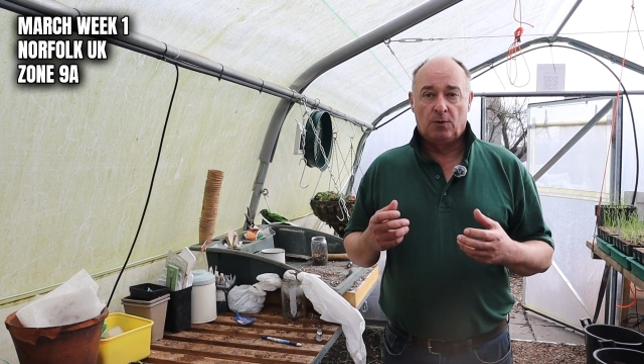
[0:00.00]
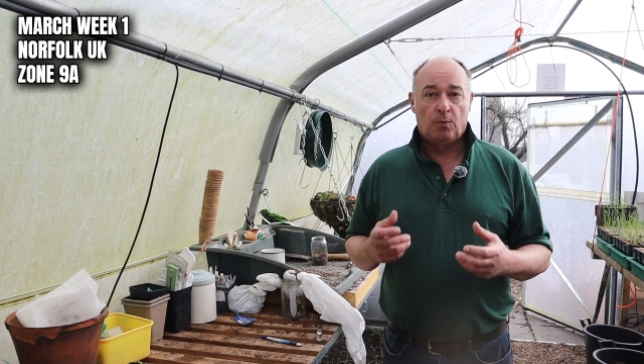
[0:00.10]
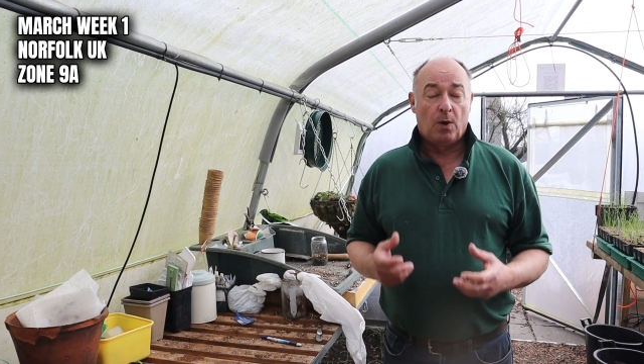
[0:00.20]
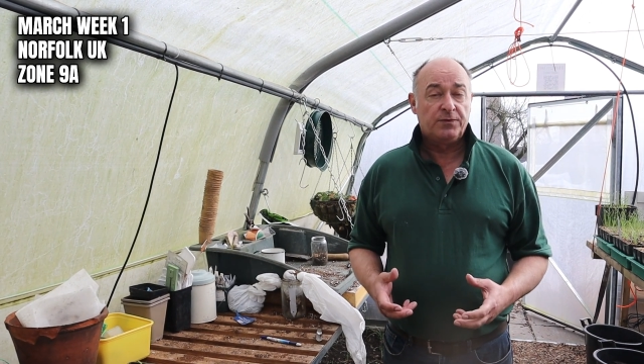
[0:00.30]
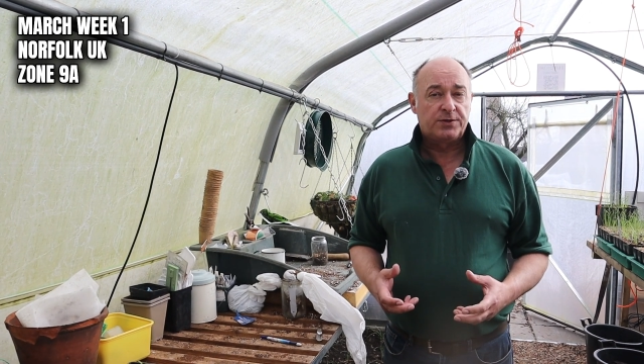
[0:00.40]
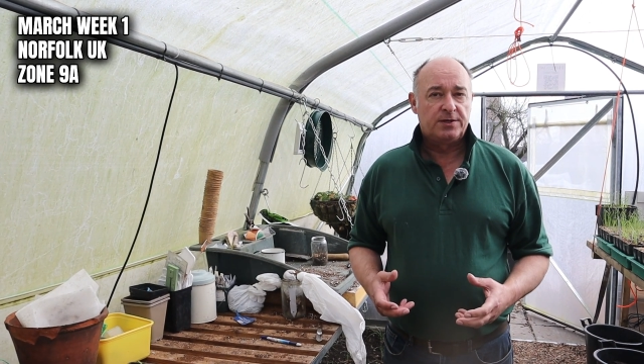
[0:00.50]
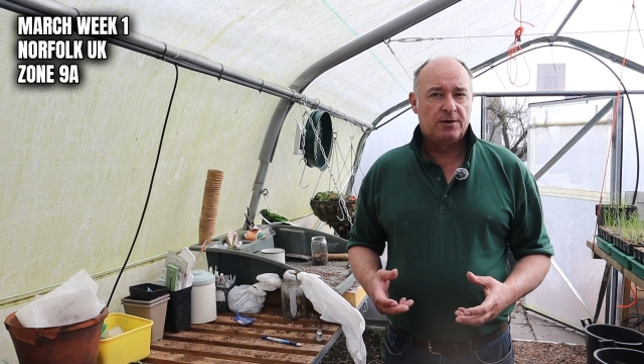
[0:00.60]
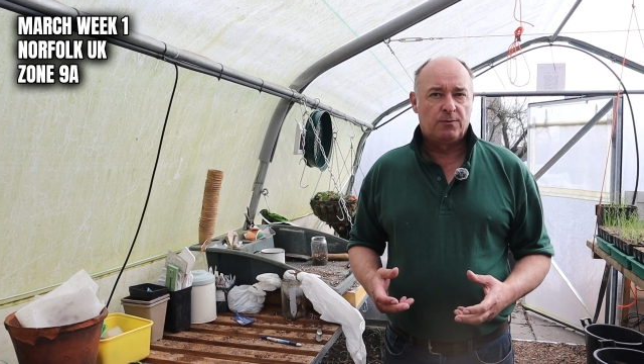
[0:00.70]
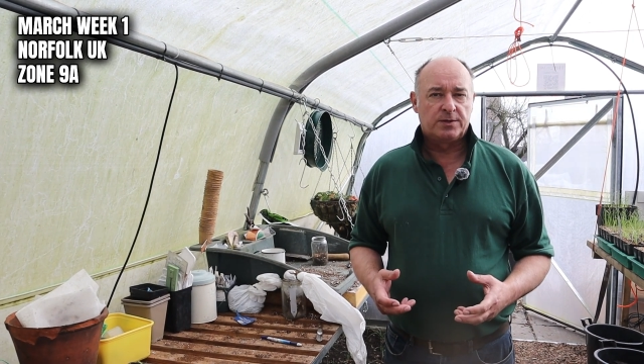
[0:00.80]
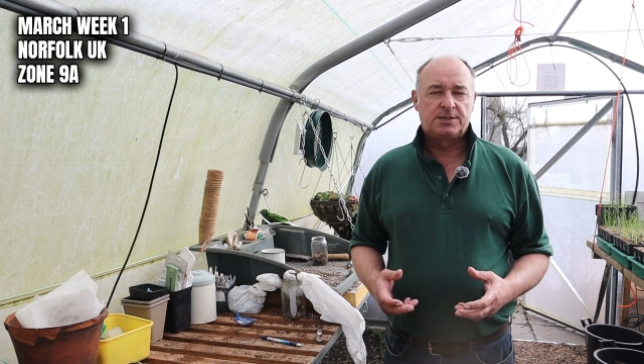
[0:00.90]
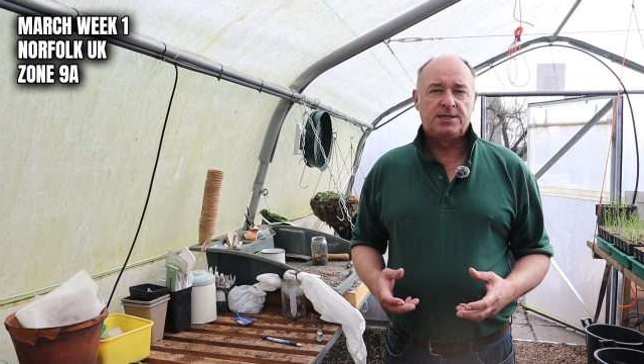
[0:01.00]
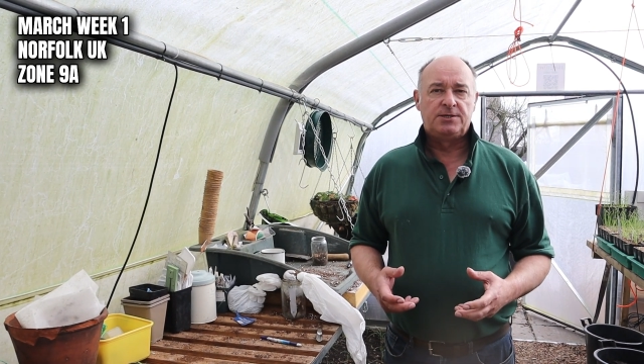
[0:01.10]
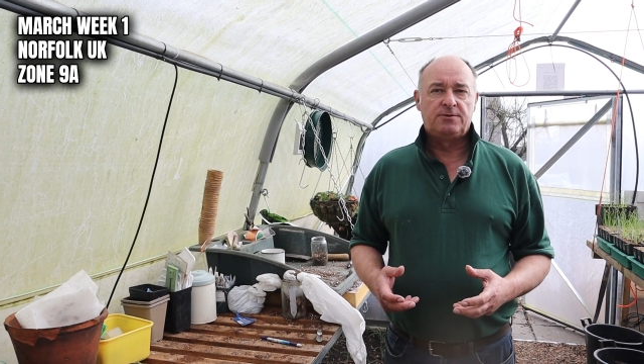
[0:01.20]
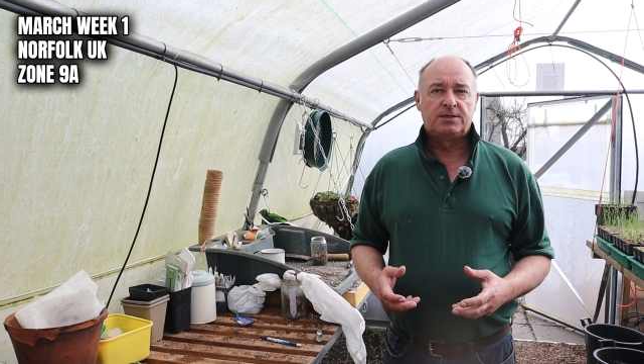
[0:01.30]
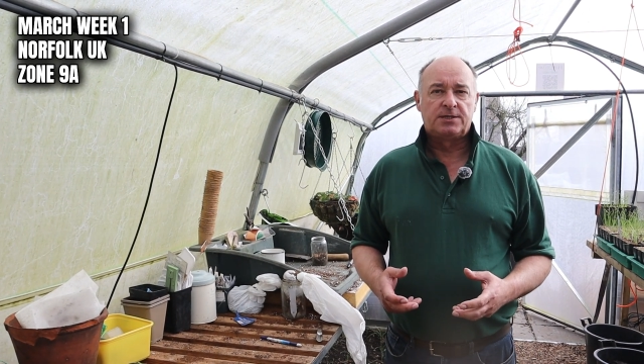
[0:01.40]
or want to know what
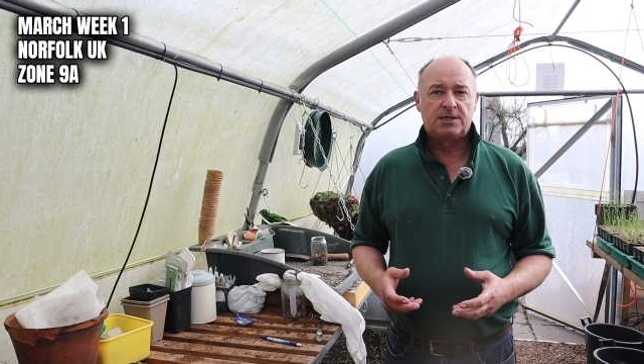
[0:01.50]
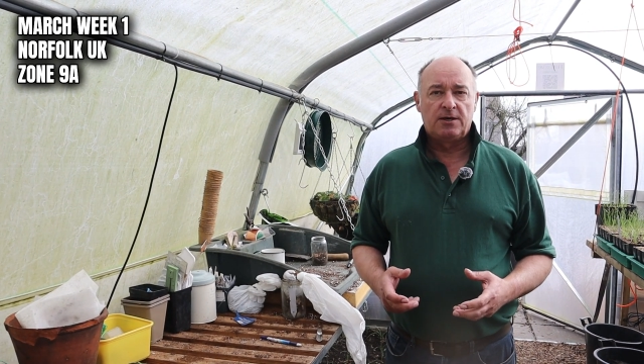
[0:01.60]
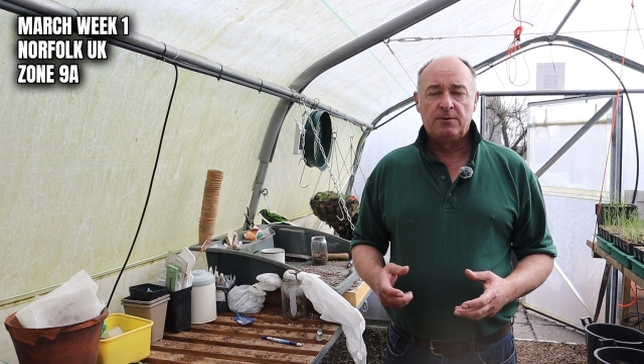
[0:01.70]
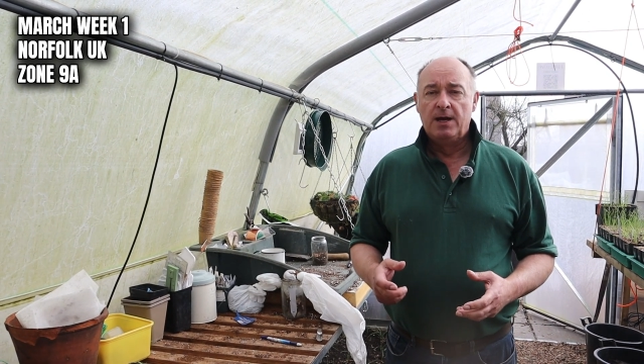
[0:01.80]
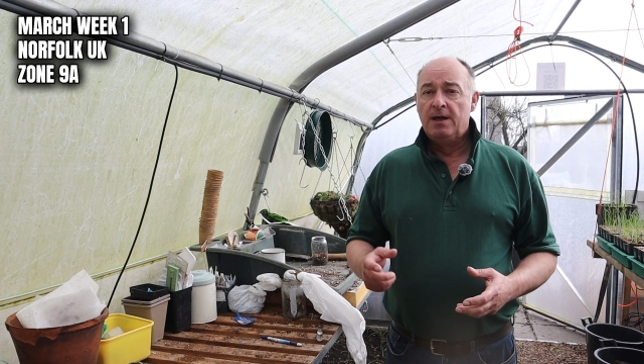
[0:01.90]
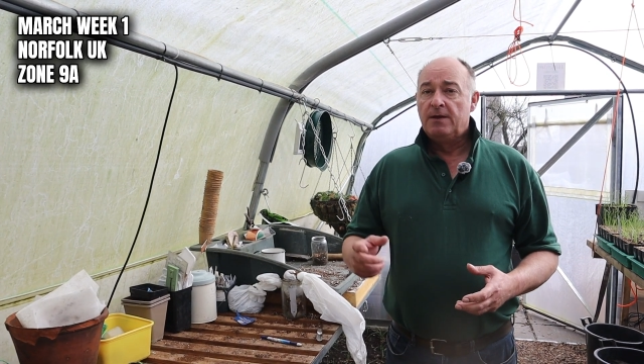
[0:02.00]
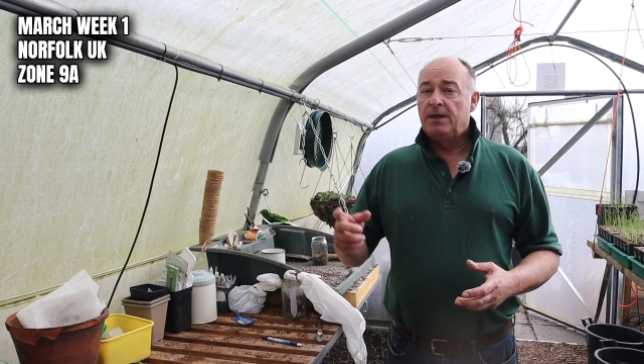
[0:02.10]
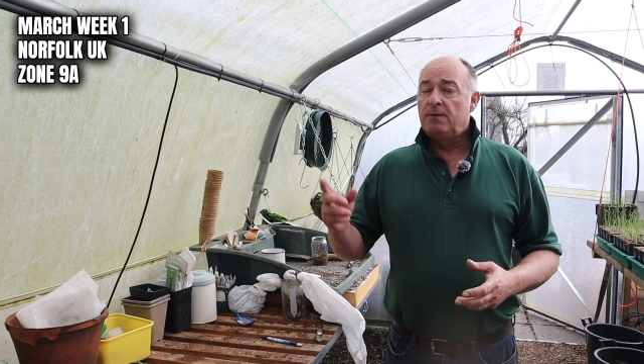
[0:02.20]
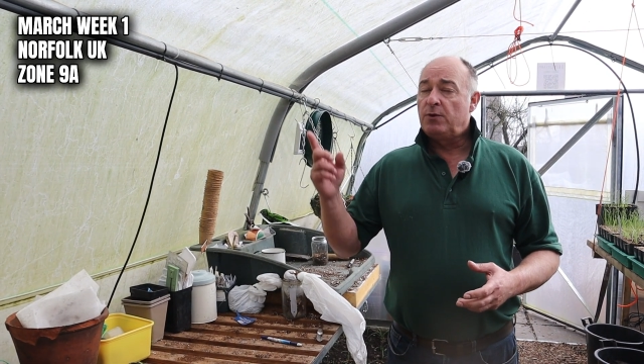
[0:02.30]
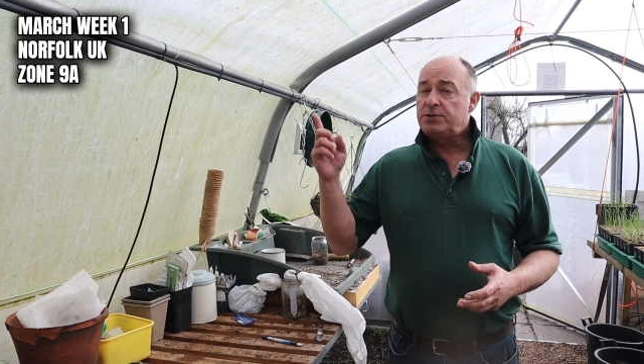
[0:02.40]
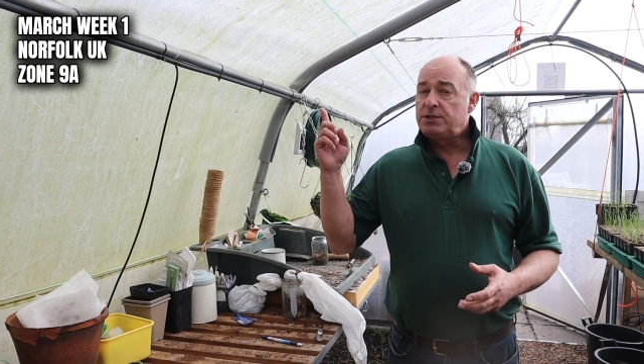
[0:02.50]
seeds you can sow, then